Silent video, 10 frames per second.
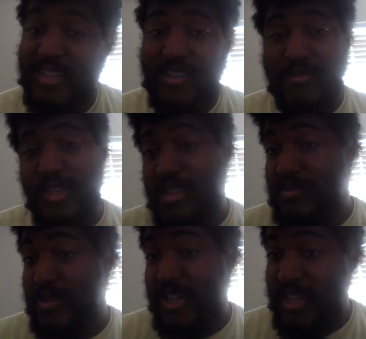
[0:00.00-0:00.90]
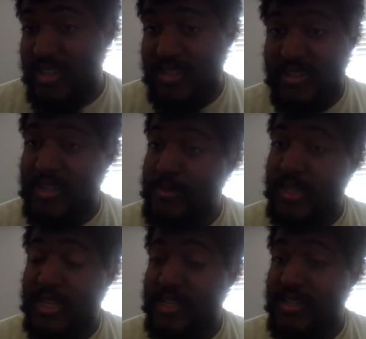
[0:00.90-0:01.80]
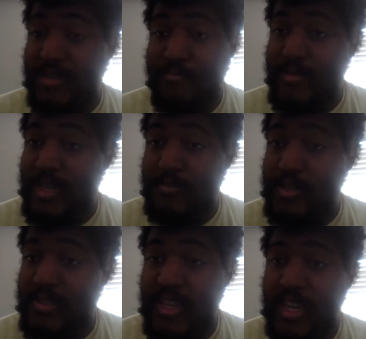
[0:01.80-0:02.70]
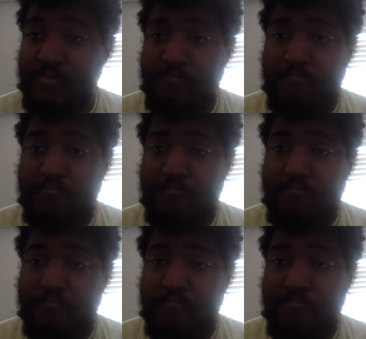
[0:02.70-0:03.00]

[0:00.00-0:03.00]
You know, it is what it is. I mean, I, I, I'm just saying.